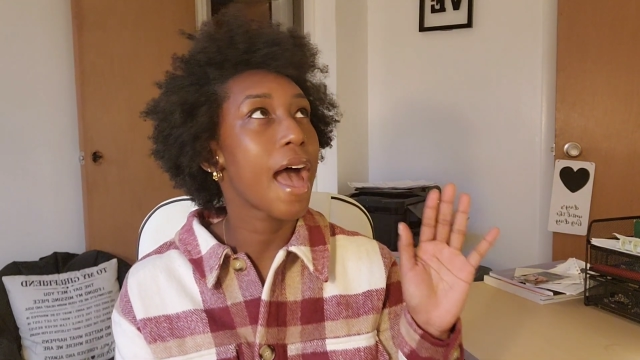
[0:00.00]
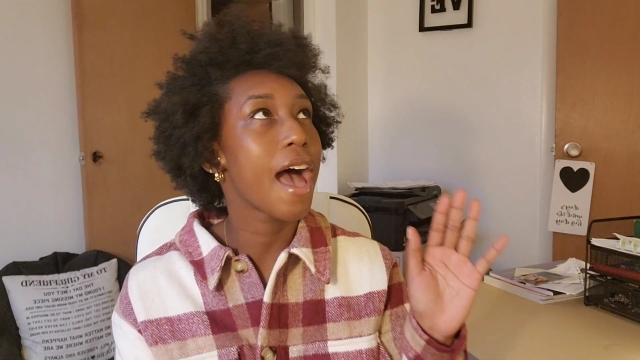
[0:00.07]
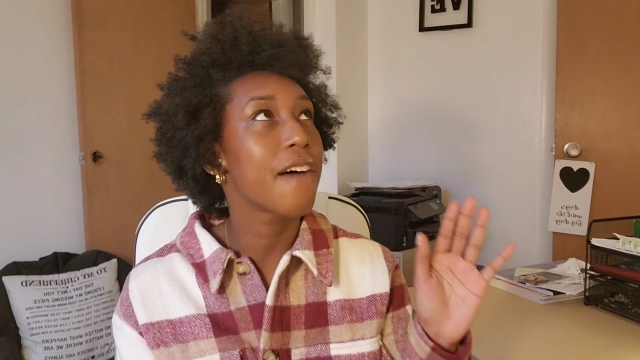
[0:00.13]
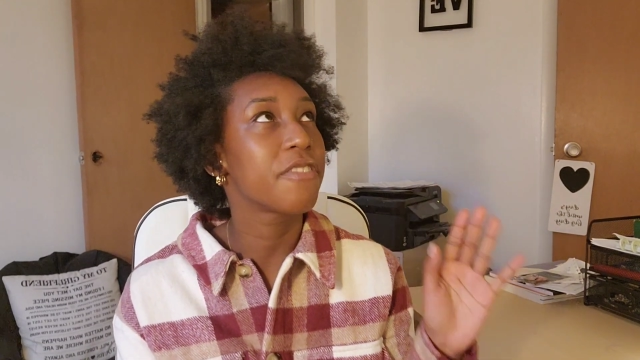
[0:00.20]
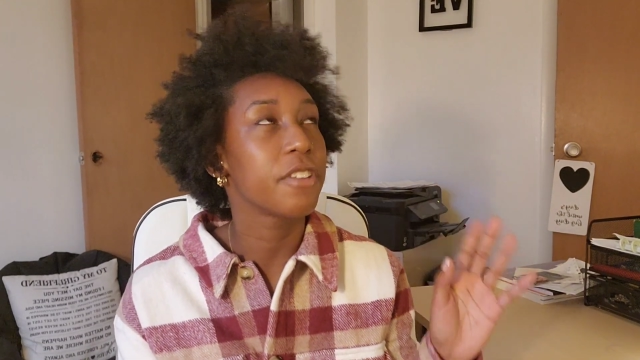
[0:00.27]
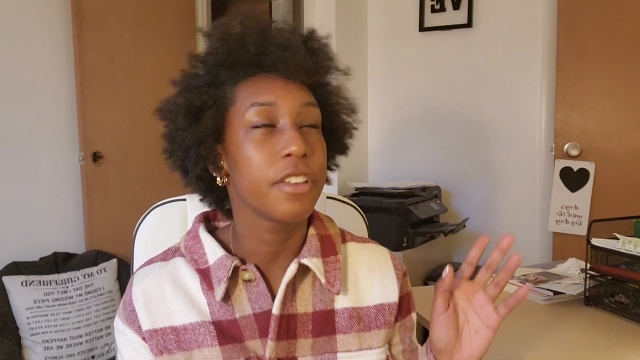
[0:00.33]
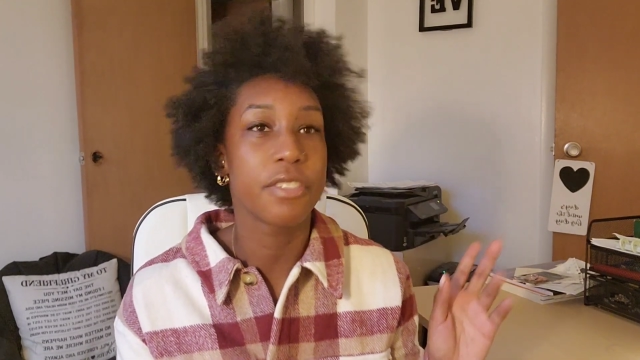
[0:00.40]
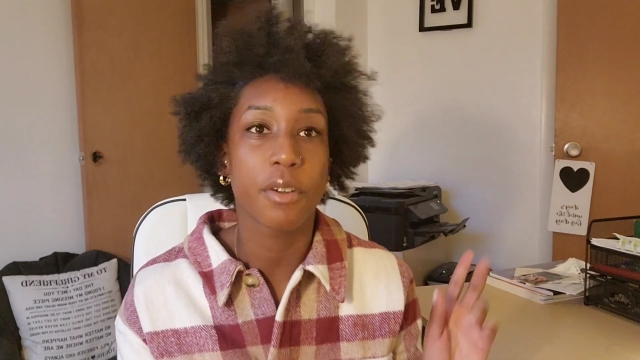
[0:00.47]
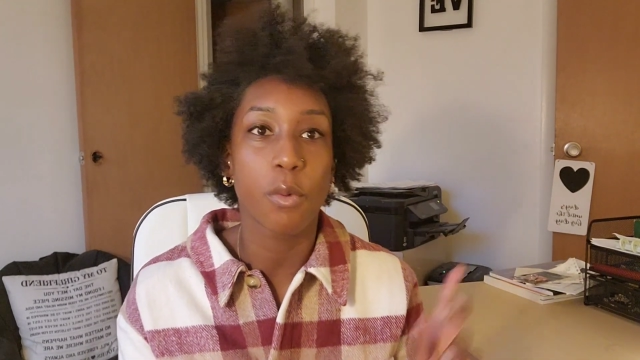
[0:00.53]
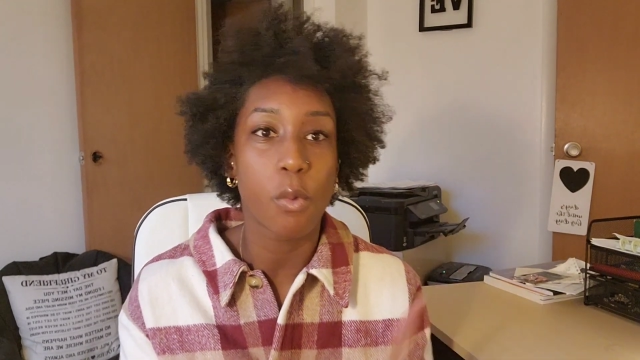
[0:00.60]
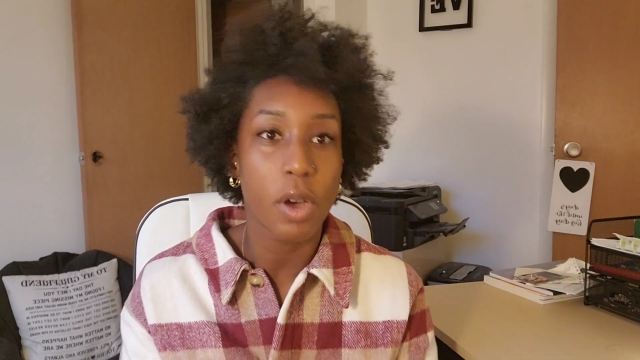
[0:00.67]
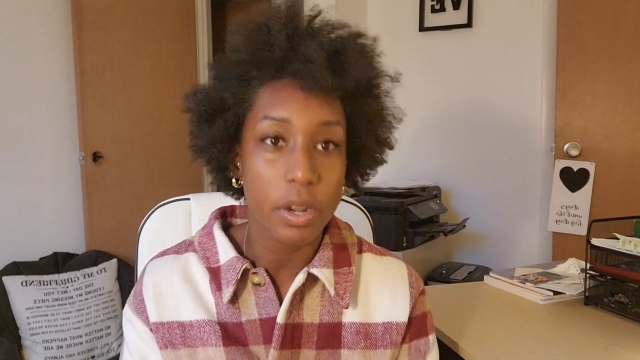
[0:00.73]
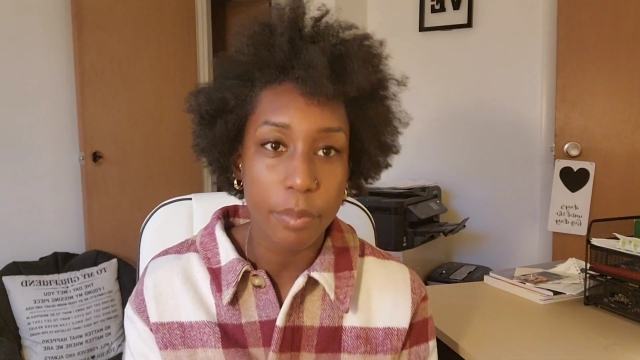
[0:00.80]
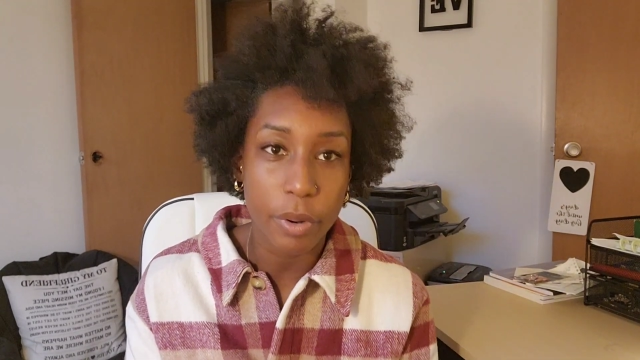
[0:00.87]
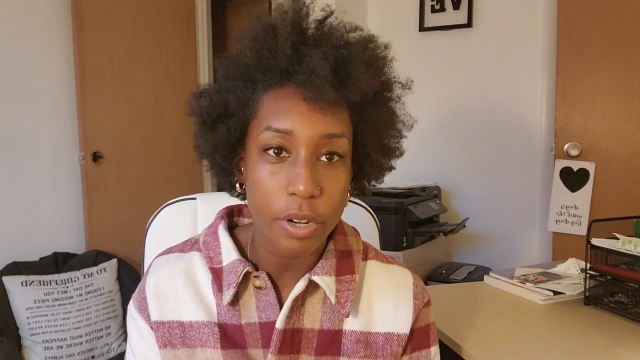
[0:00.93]
I have are either
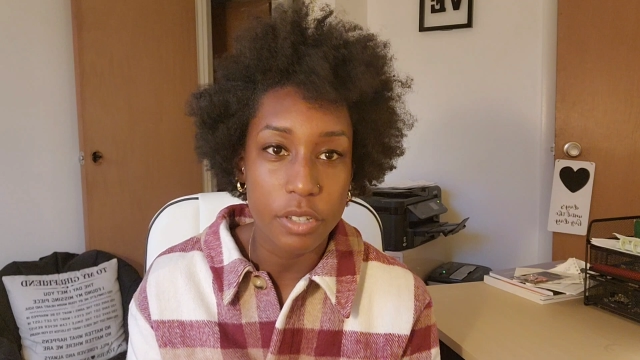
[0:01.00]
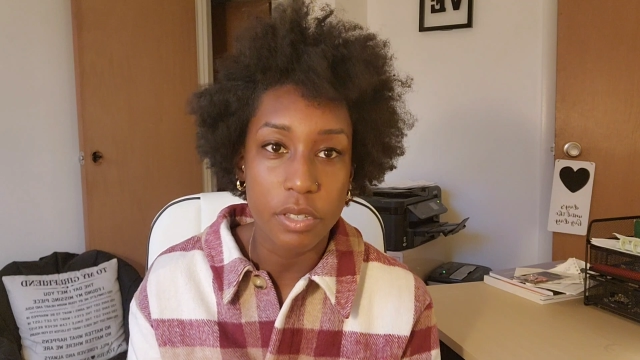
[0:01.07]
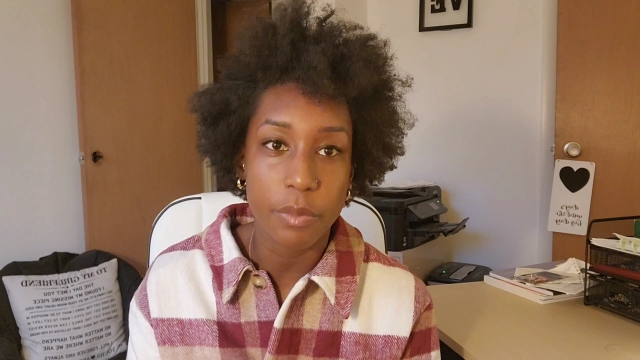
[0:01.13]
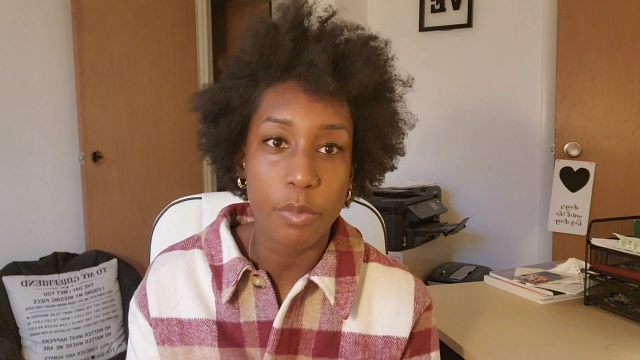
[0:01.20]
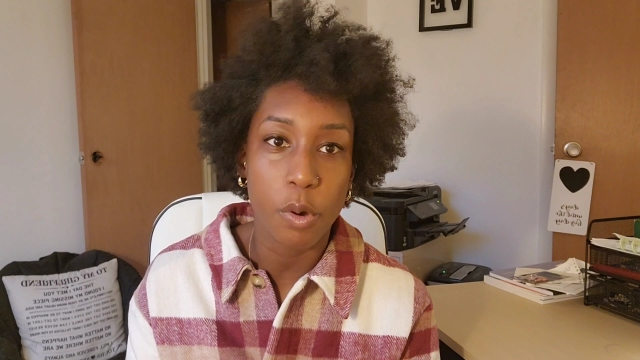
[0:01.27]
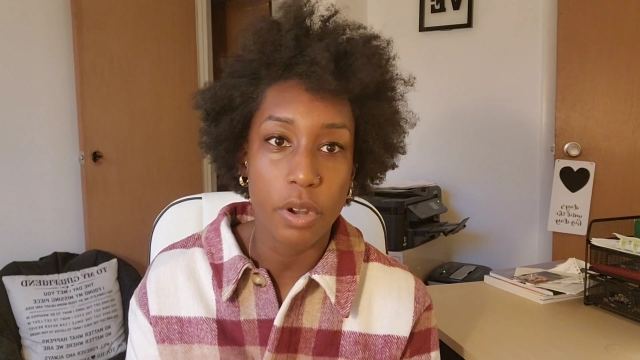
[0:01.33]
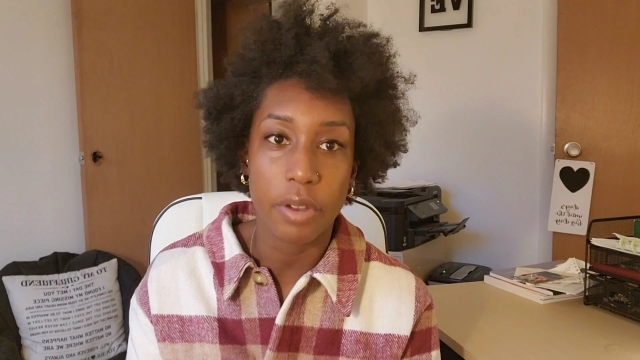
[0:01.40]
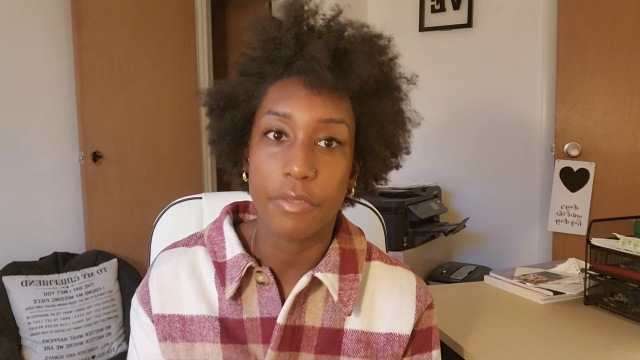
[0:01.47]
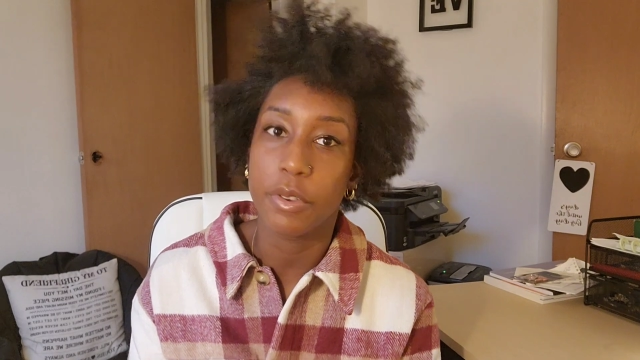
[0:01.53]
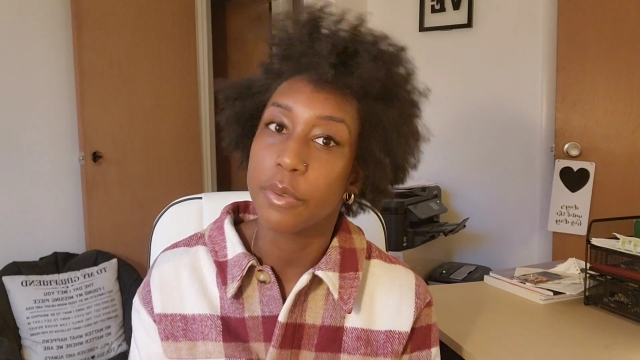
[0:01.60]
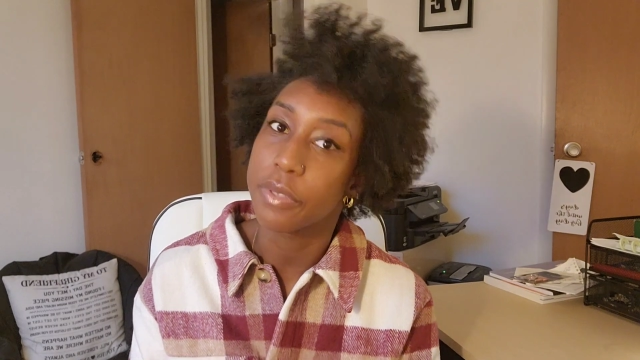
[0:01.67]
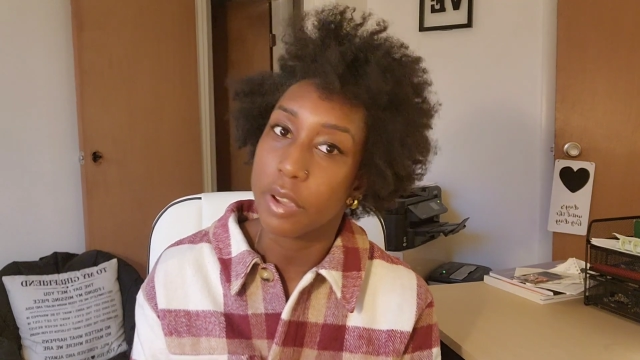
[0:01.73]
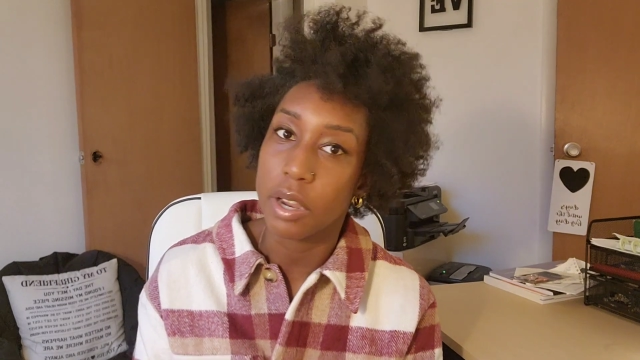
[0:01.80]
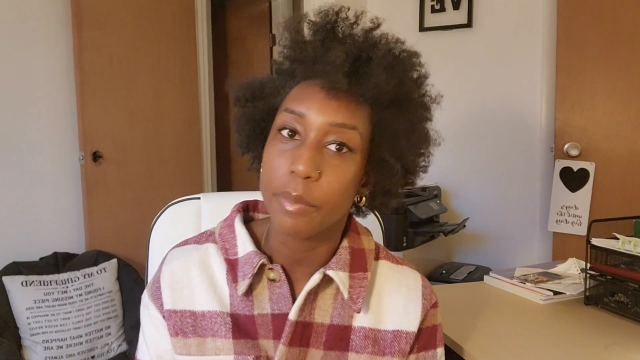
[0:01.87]
one person point of view,